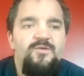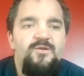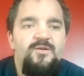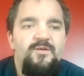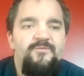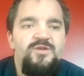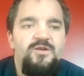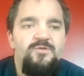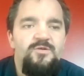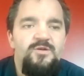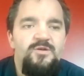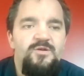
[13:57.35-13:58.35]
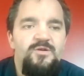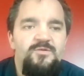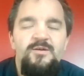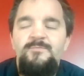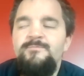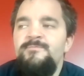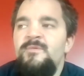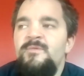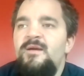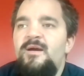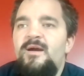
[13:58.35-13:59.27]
if they're of general goodwill,